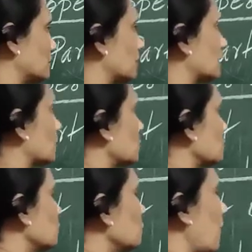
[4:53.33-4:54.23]

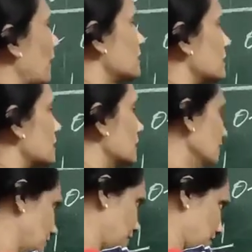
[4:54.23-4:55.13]

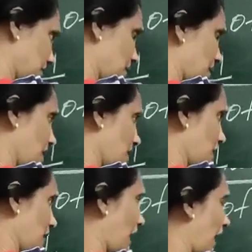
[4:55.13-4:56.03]
2/3
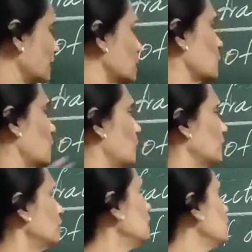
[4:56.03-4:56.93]
and so on.
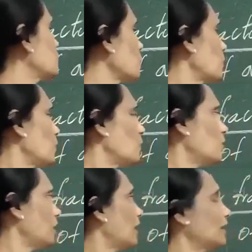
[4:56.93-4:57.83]
These all
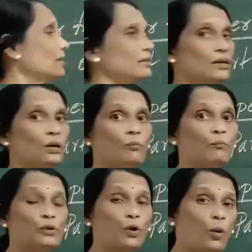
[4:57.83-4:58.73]
are
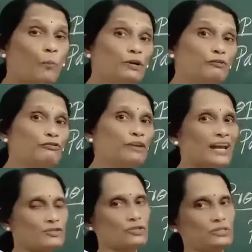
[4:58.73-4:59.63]
proper
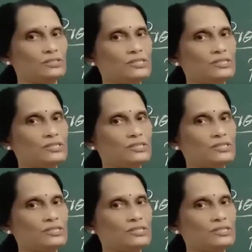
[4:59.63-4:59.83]
fractions.